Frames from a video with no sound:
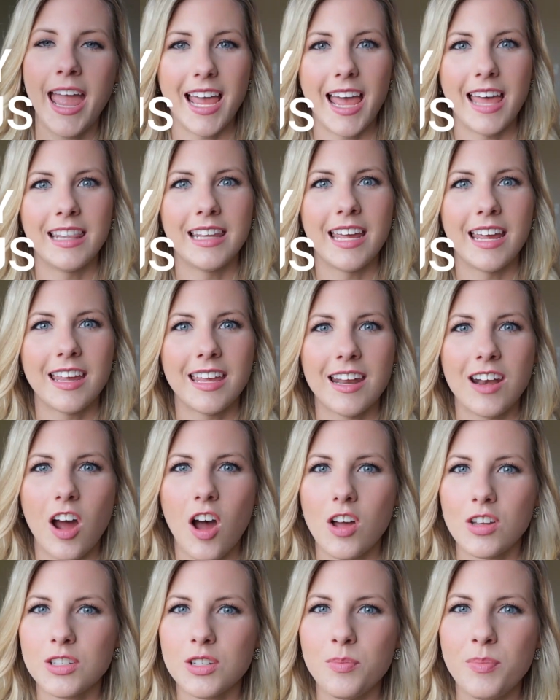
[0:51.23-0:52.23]
and they can
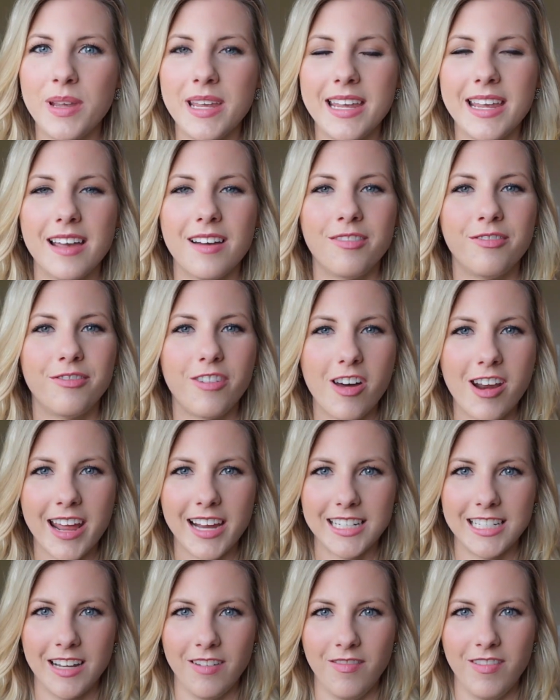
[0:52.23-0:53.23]
also be a fun
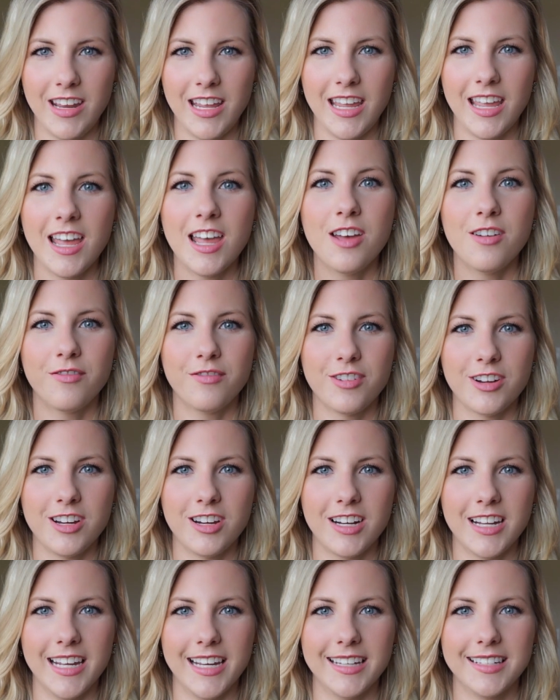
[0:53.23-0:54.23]
activity for
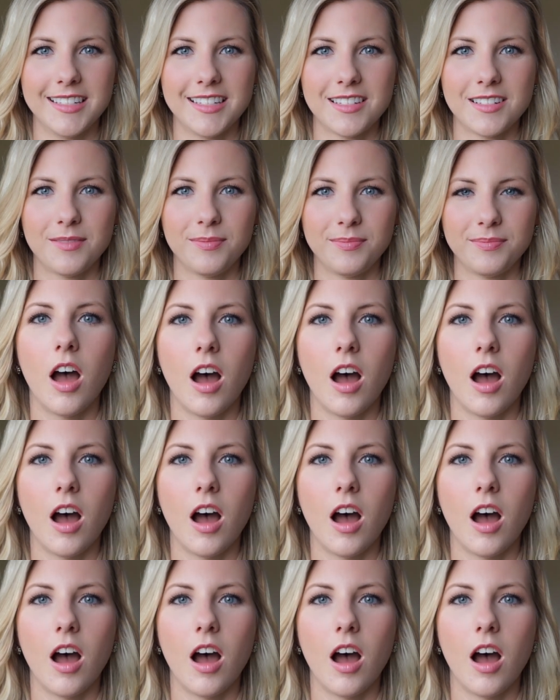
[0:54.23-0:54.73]
your kids.